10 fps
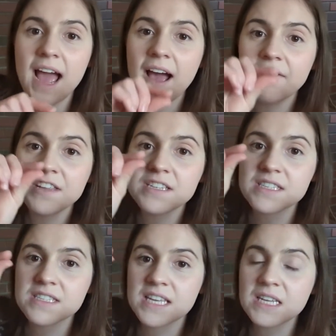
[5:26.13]
they have these
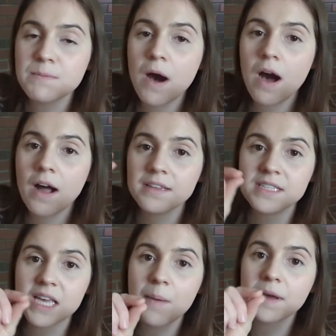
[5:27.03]
skinny
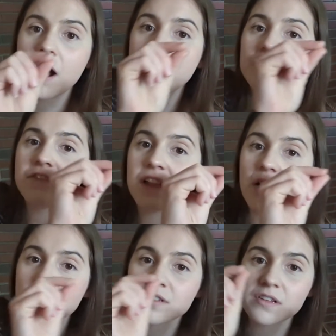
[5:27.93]
pods coming off of the
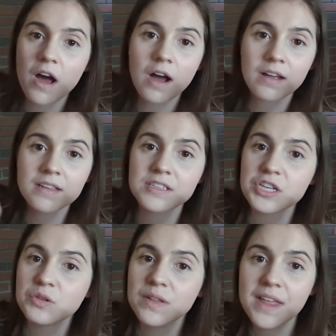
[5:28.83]
flower stalk. So
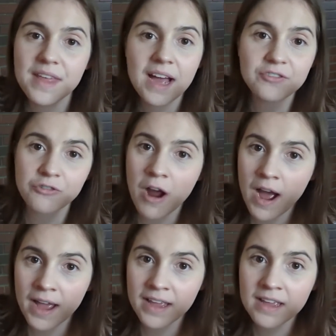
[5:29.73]
you let that
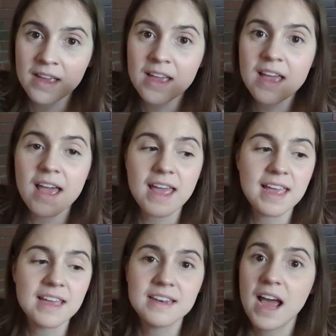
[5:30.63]
dry,
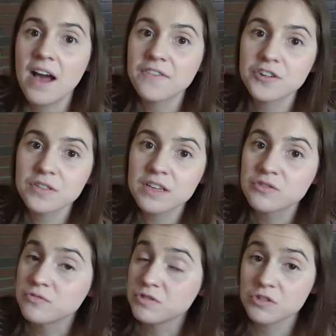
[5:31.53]
and after
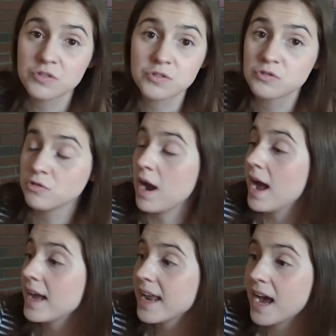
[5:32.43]
they just
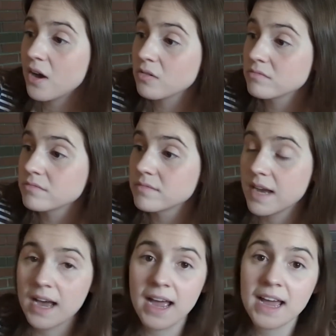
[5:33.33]
dried out,
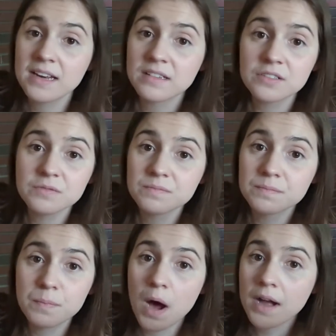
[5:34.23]
I had little
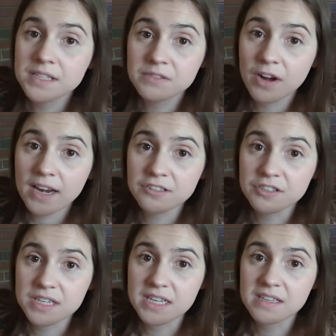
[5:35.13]
pods of radish
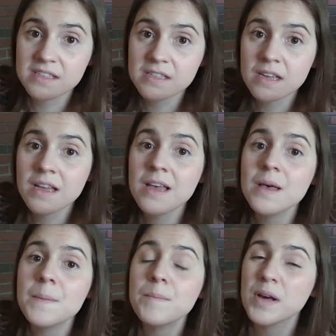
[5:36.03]
seeds.
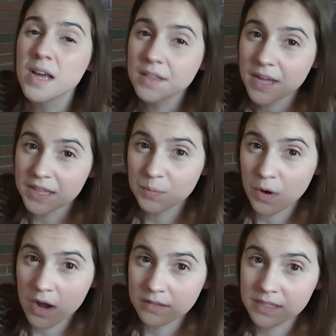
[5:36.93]
But unlike the
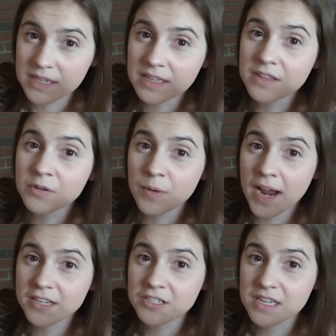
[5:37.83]
broccoli, the
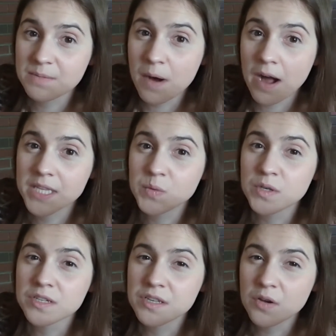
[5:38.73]
radish seed pods
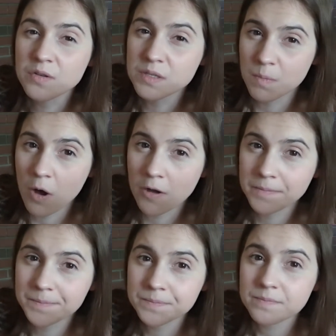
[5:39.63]
were so
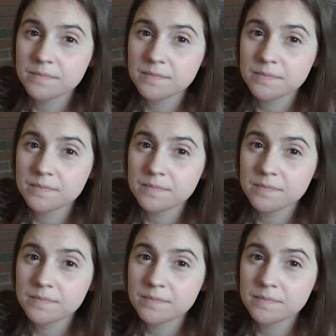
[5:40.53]
small